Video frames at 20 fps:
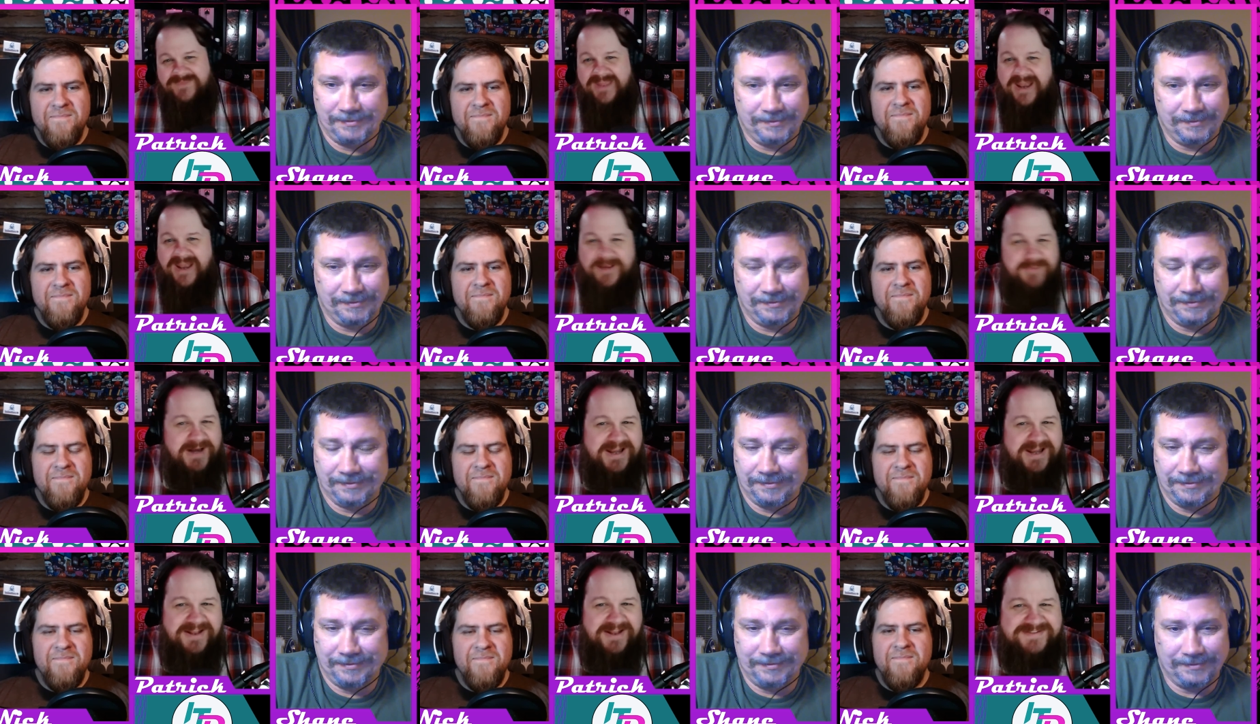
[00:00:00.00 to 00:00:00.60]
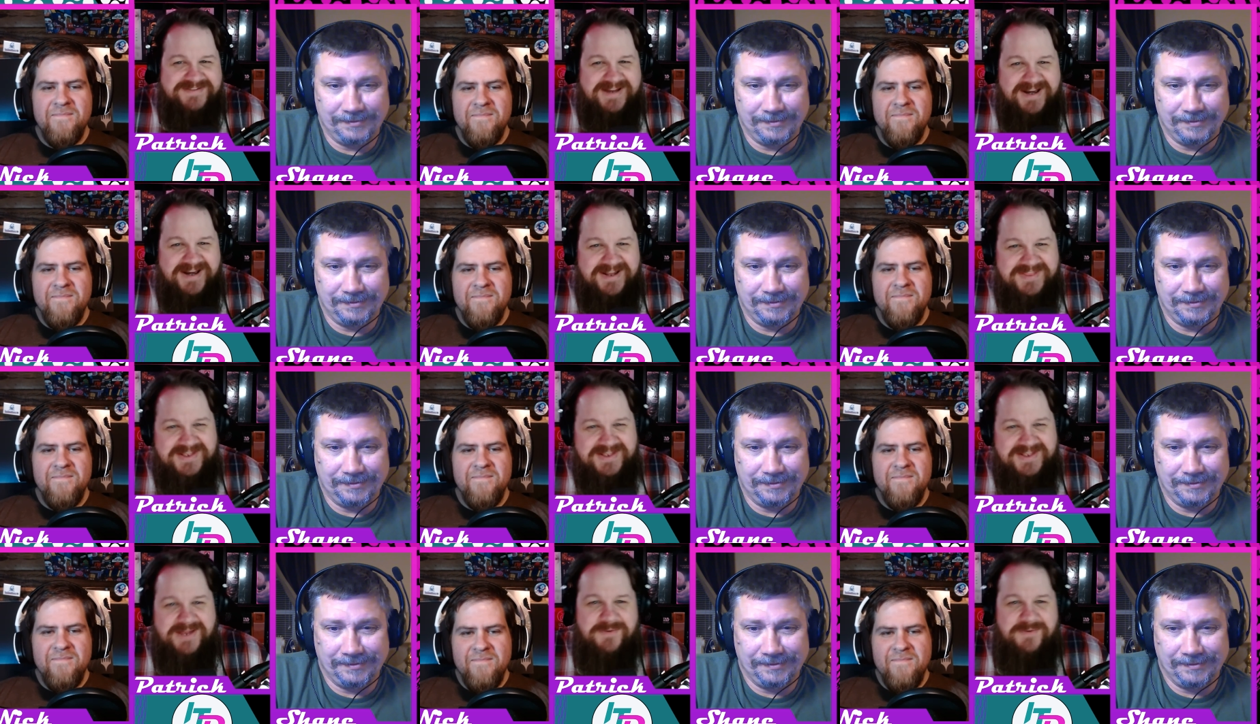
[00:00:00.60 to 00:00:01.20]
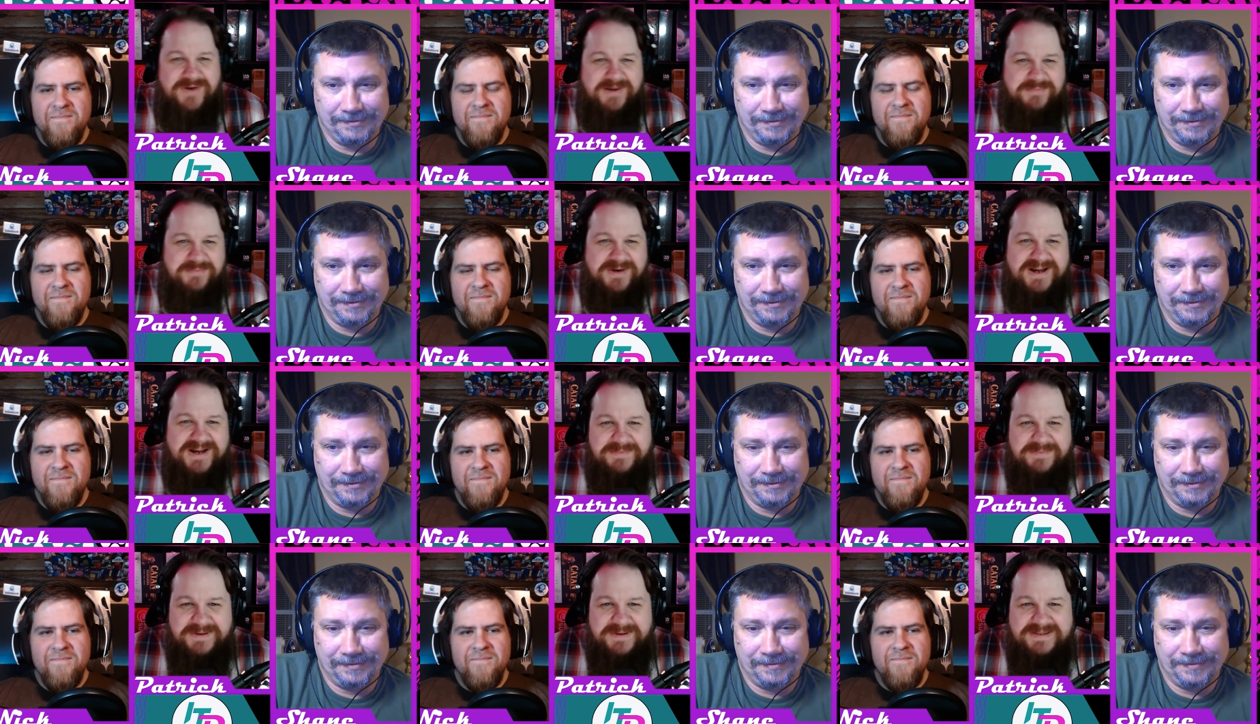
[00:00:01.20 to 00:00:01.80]
Speaker 1: Anybody else got anything they want to bring
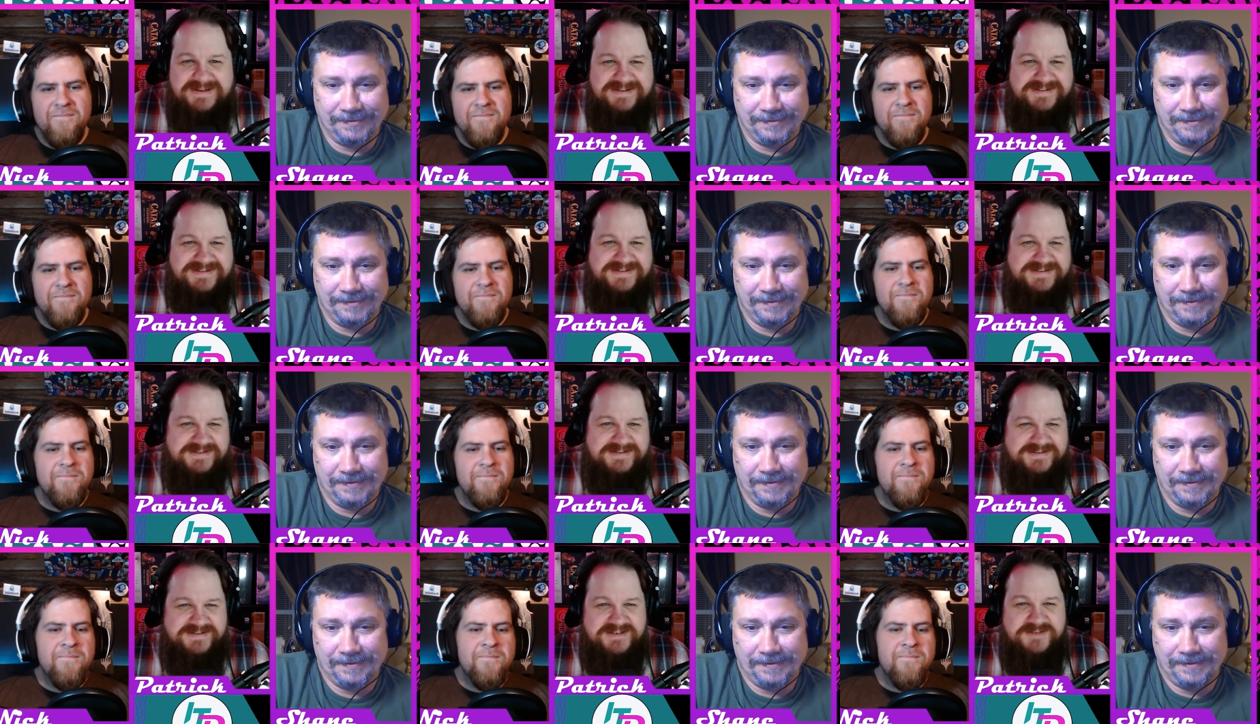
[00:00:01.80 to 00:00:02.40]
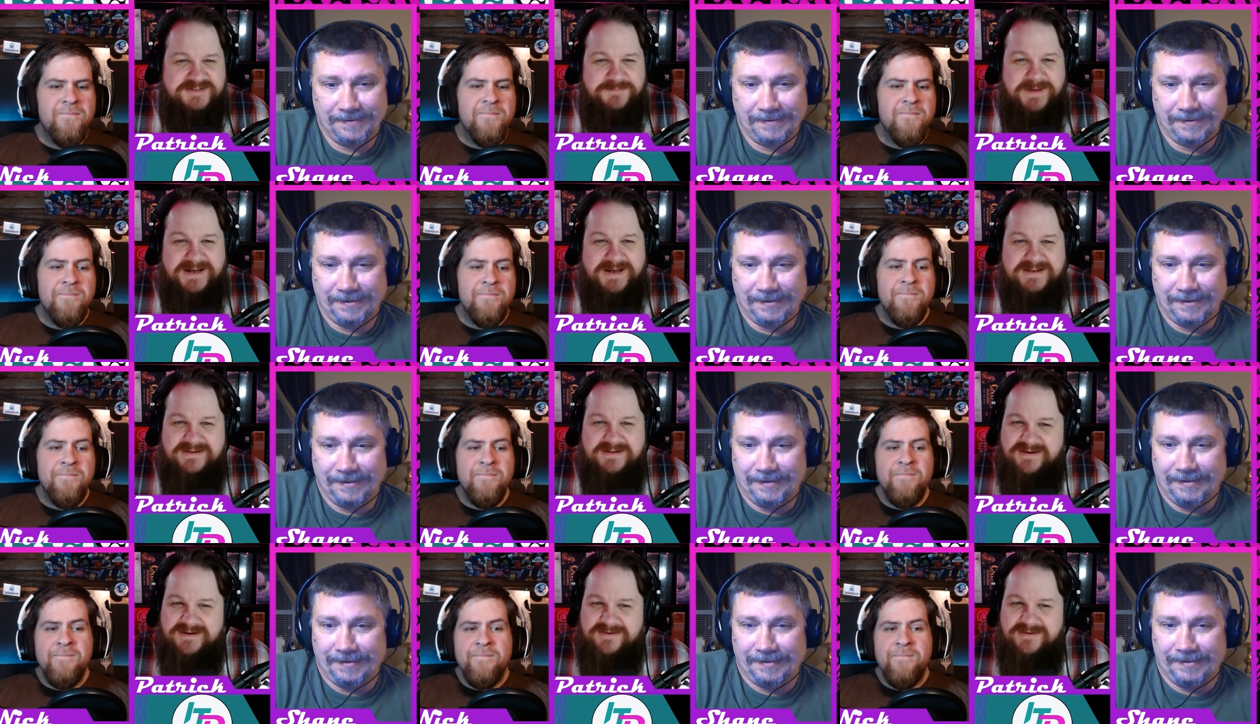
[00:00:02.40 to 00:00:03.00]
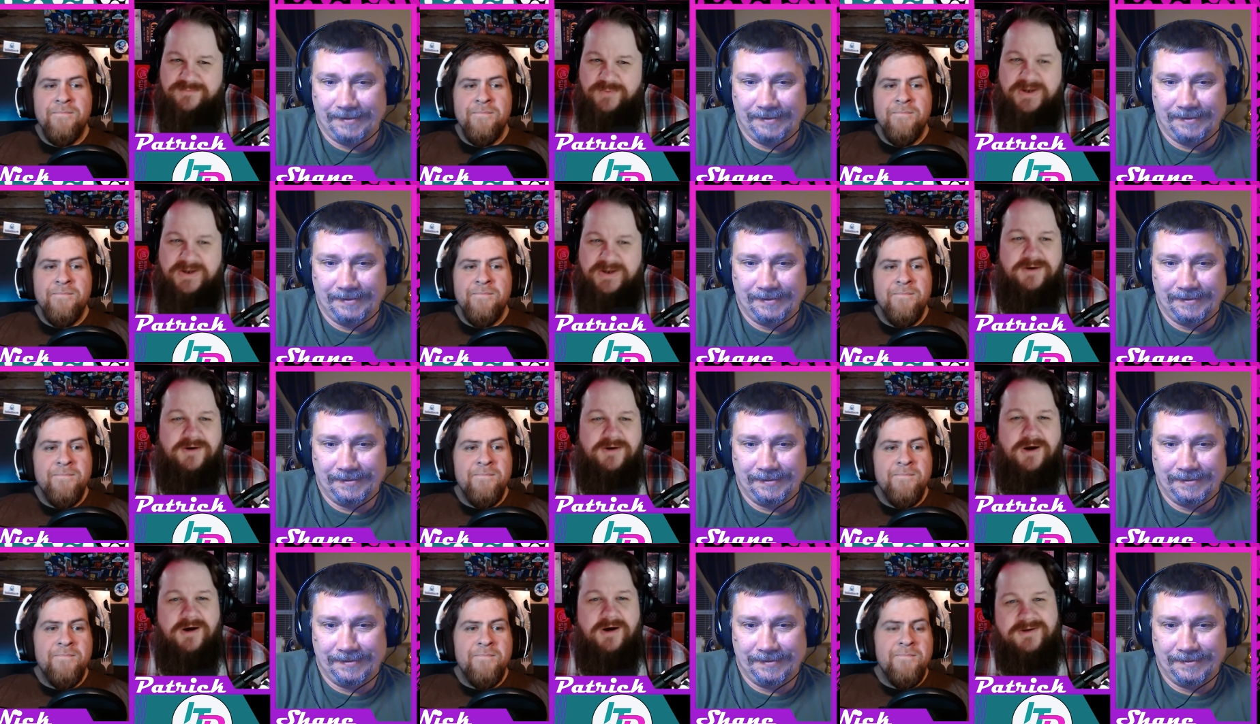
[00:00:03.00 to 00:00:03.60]
up on this suspected
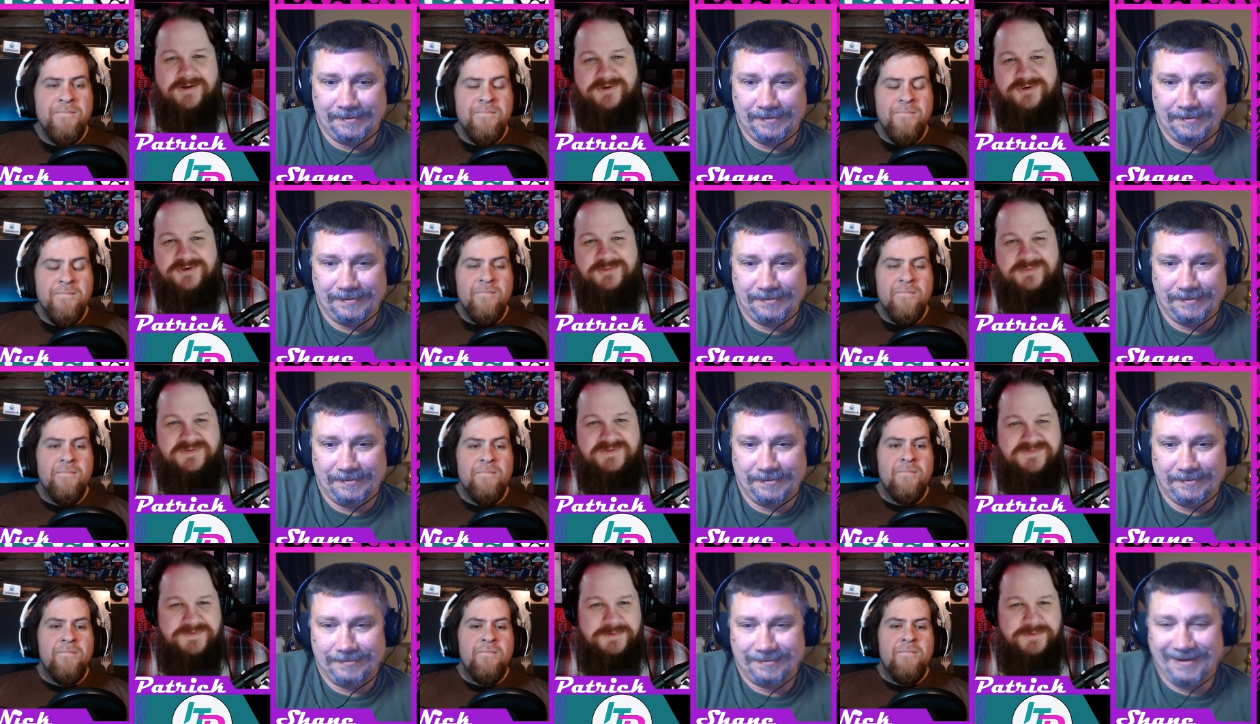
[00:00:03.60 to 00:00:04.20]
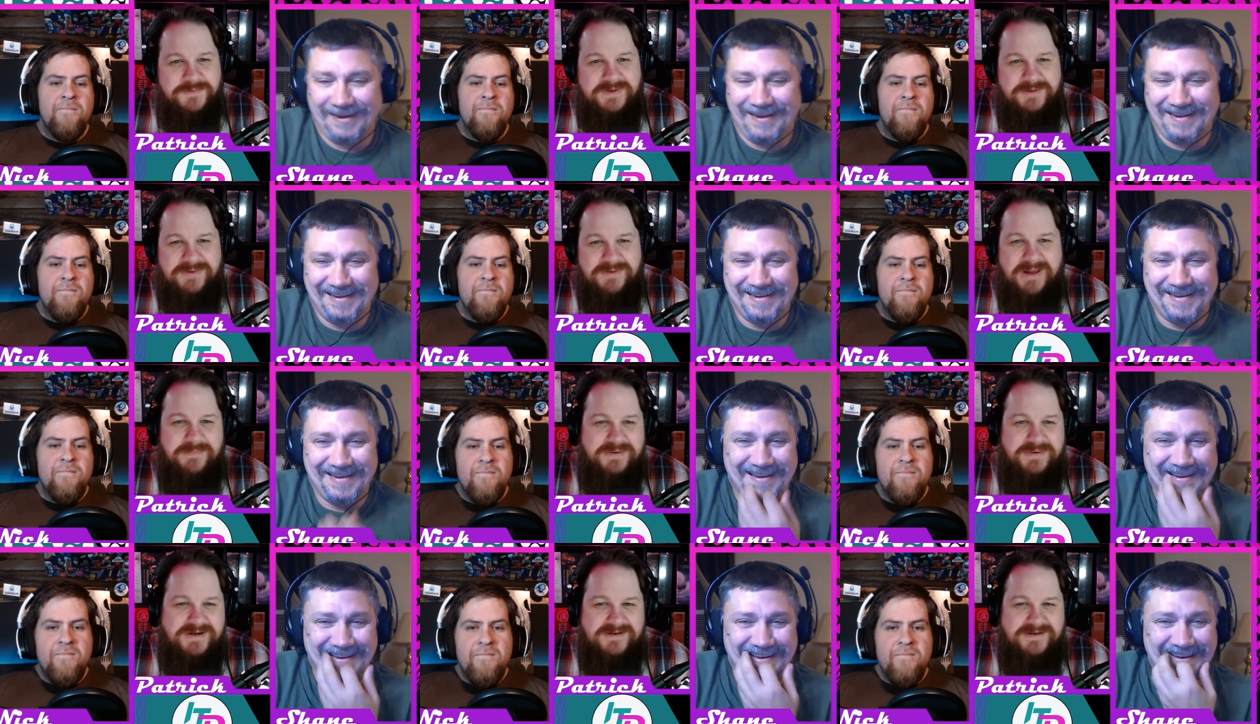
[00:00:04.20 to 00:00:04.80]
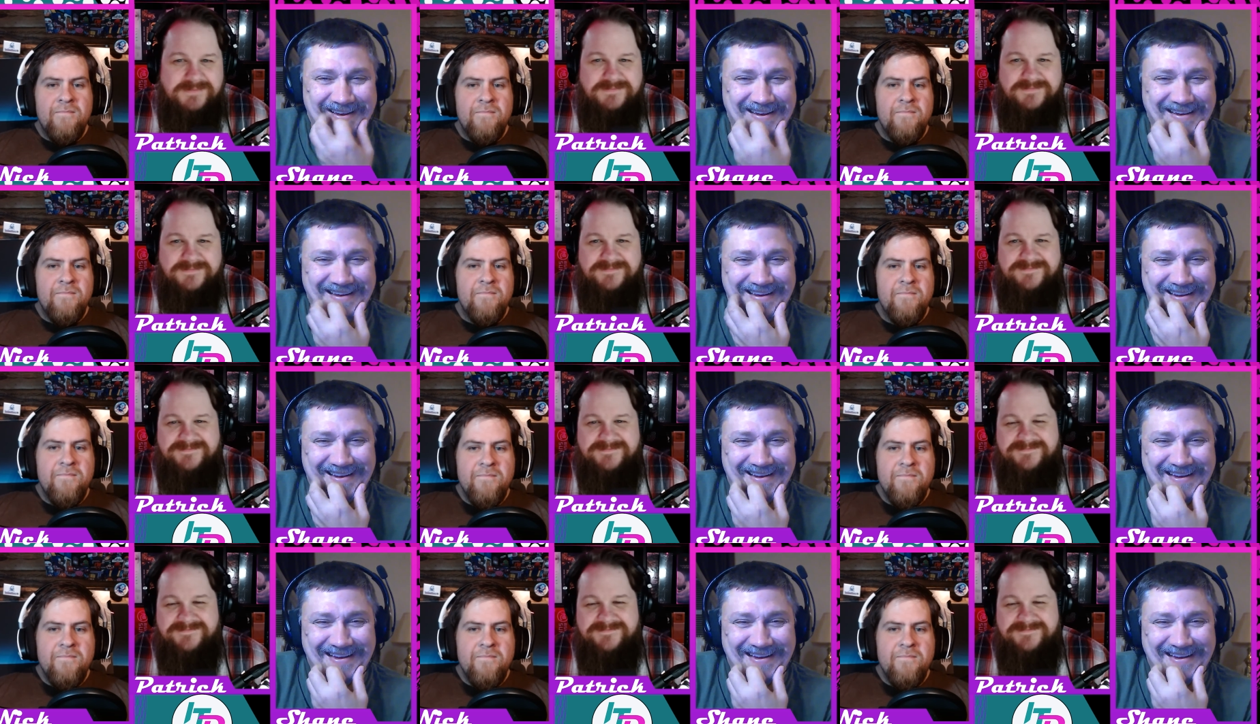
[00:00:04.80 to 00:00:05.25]
weird article before we wrap it up?